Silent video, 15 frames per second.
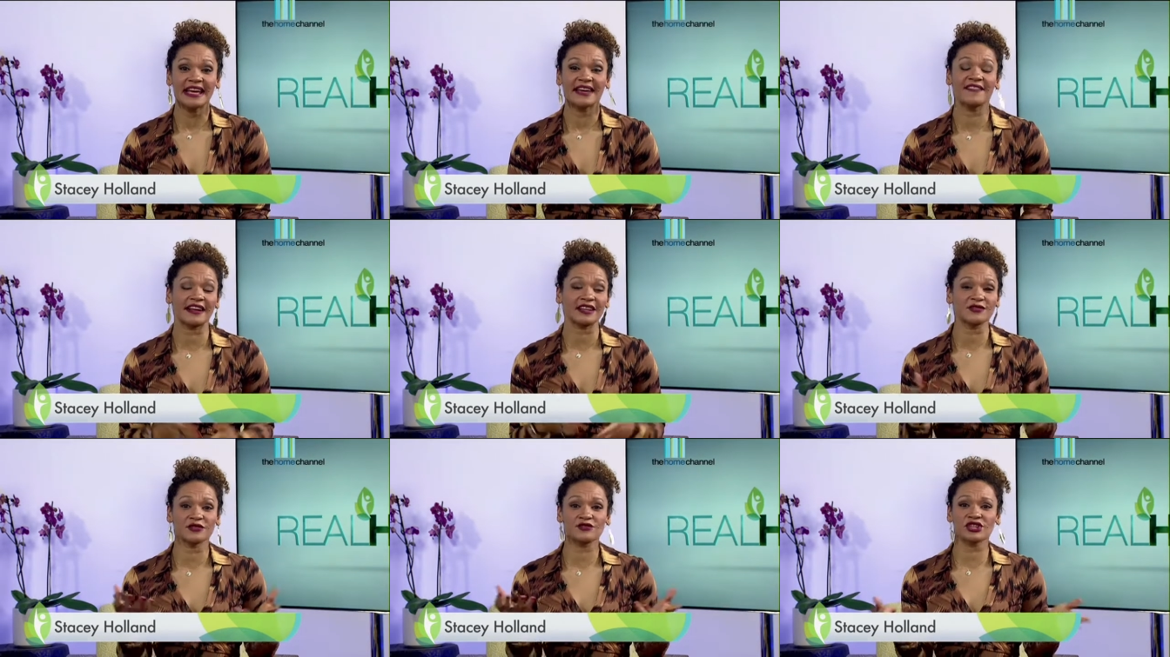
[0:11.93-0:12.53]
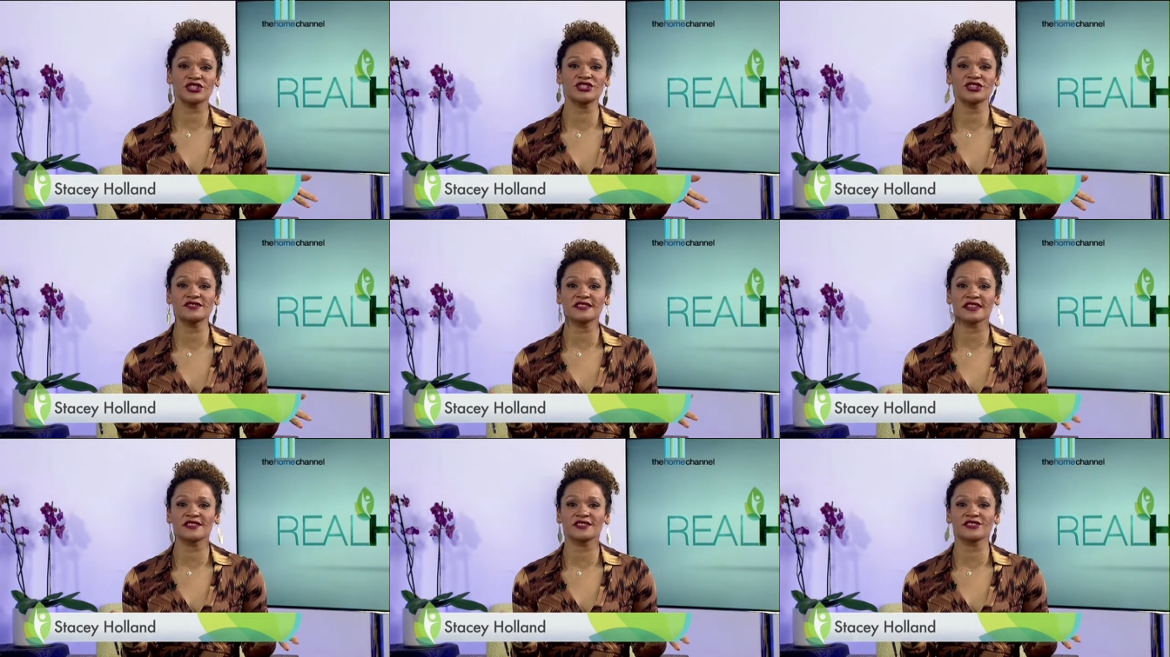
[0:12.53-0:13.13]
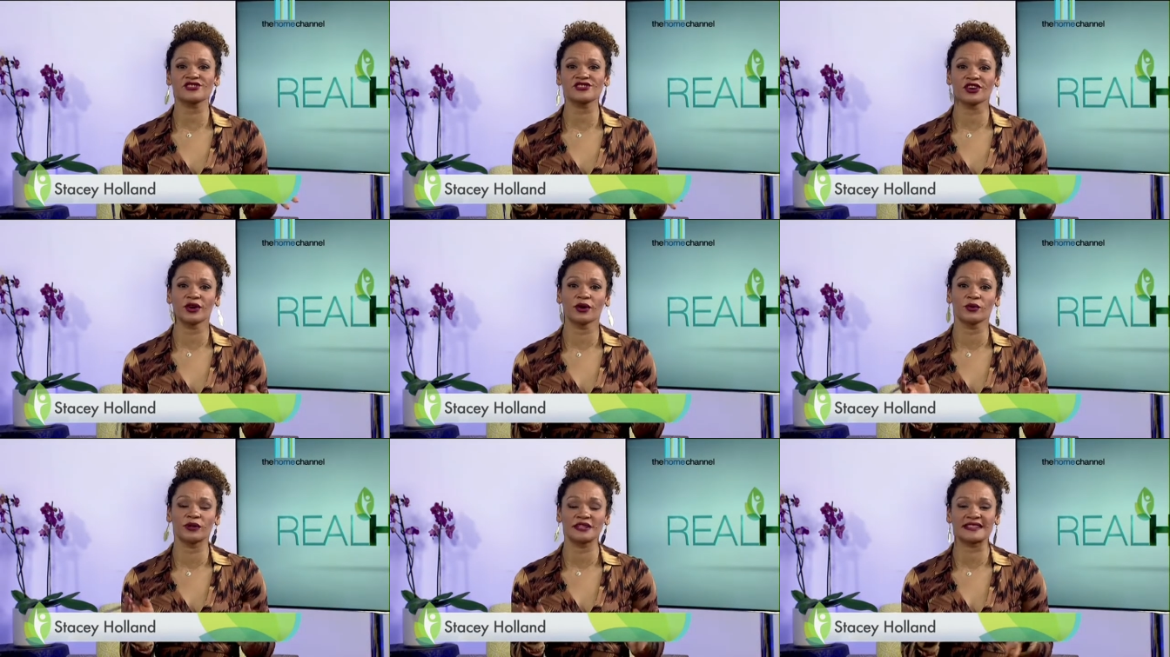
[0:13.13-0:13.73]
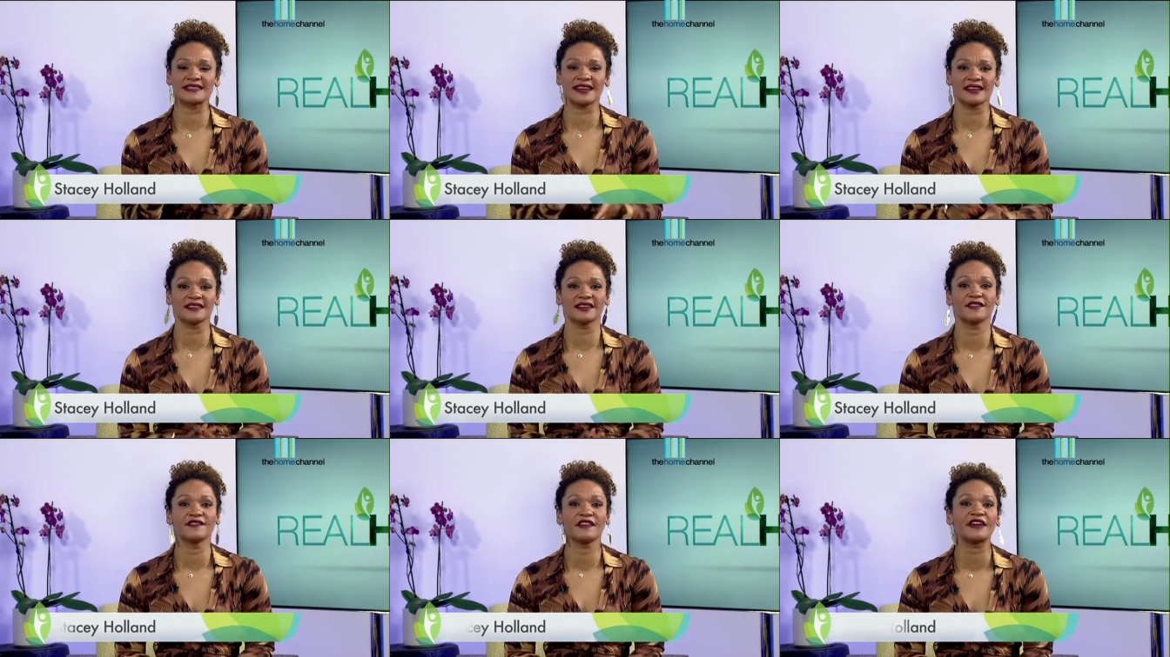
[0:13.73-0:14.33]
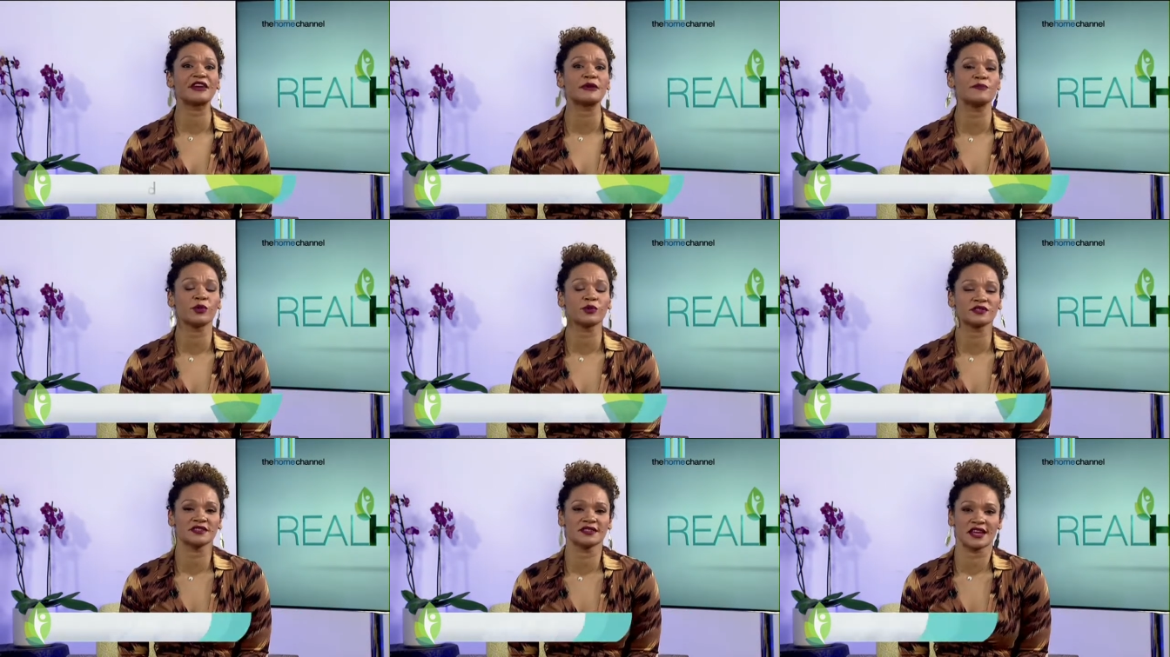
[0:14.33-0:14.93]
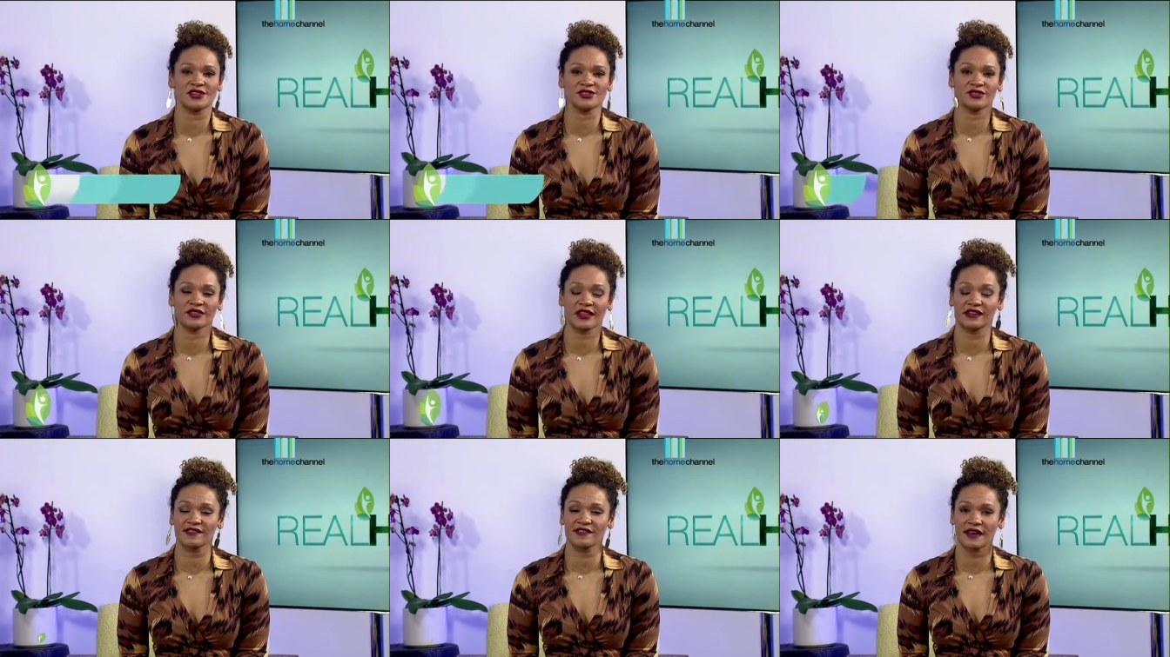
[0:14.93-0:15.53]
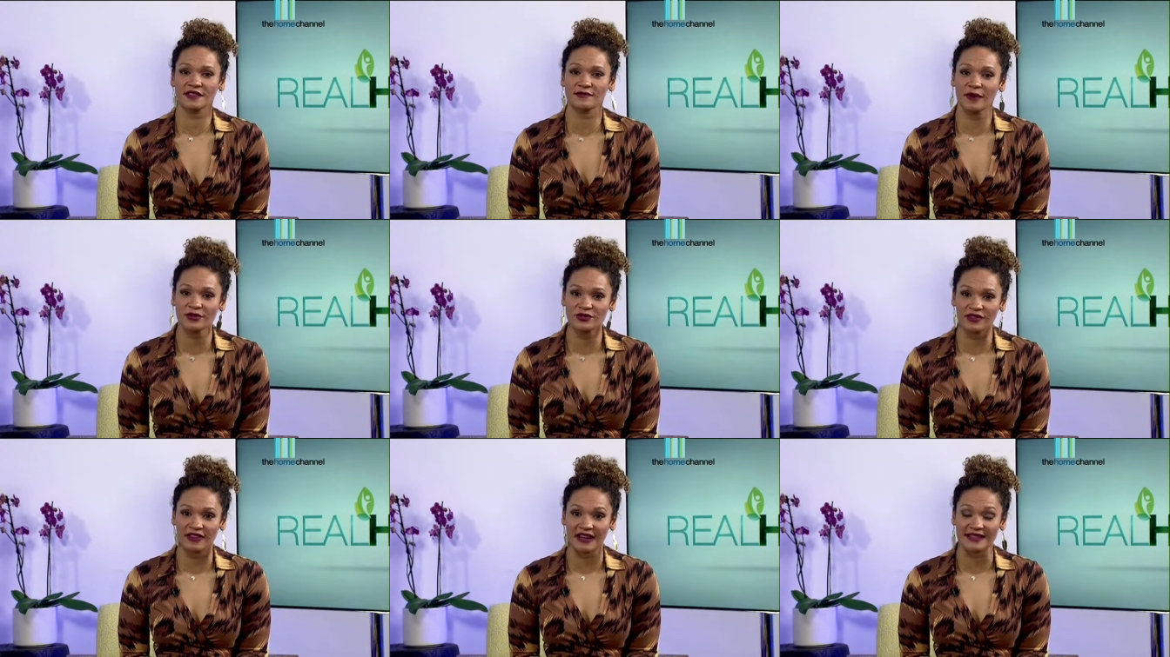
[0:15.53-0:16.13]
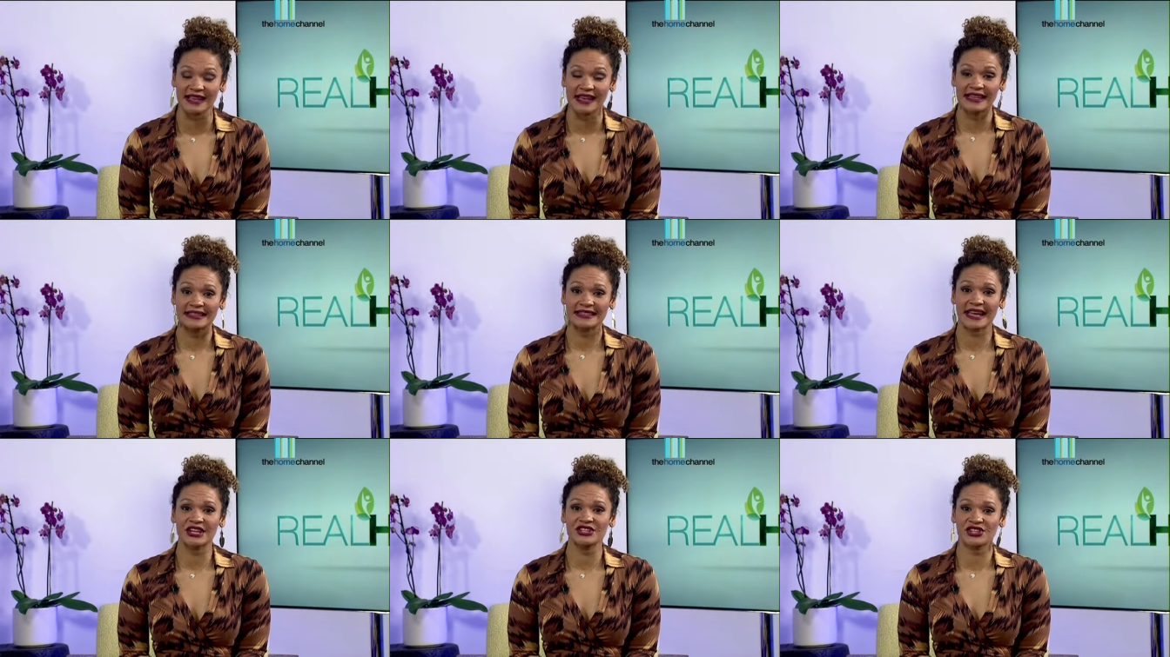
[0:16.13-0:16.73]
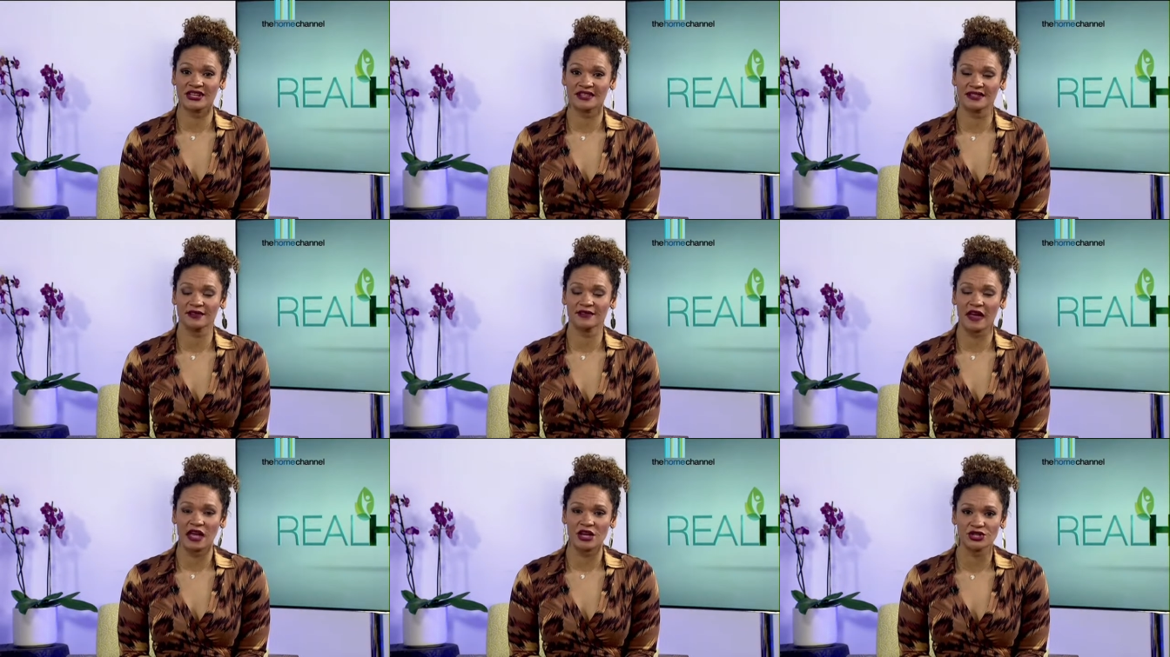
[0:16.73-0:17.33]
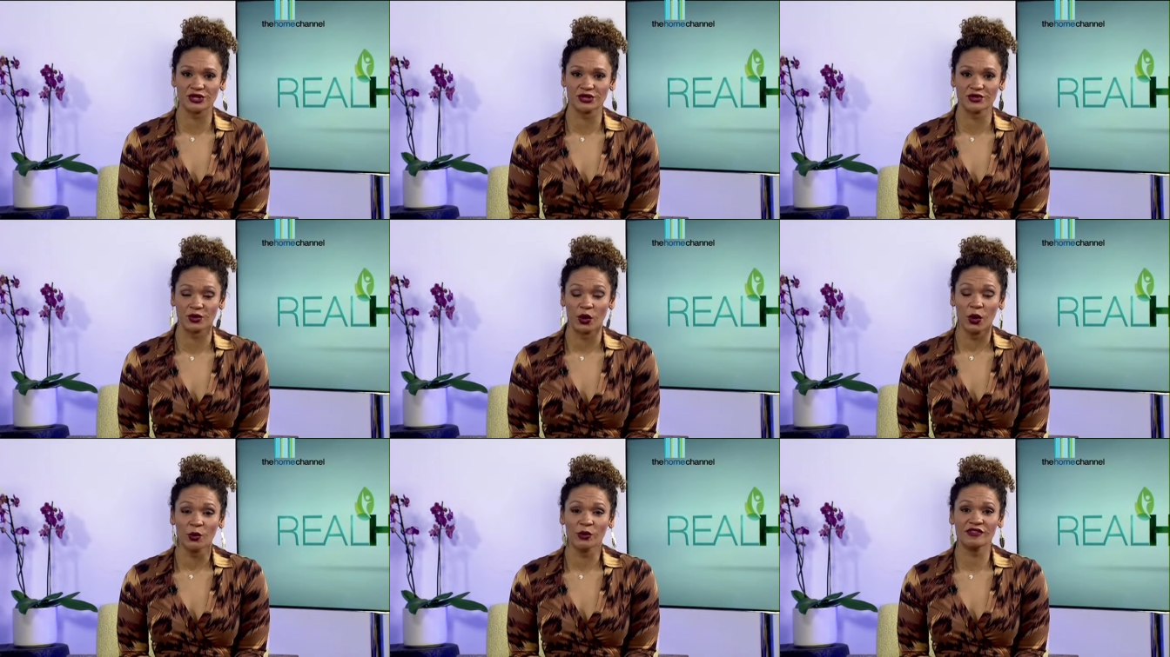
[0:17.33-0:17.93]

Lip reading: In fact, if you just tuned into the show, we're discussing a very important issue that affects most of us, digestive issues.